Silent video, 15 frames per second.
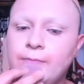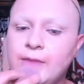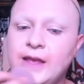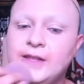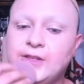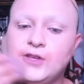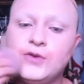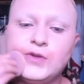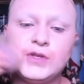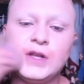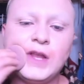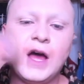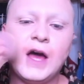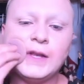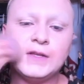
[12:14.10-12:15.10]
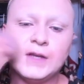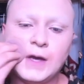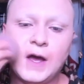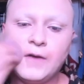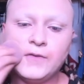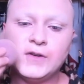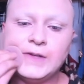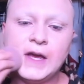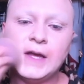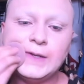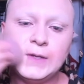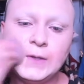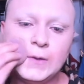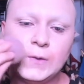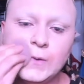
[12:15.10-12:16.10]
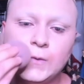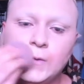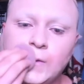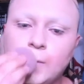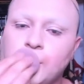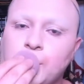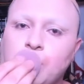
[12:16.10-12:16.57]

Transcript: It's used a lot to cover tattoos.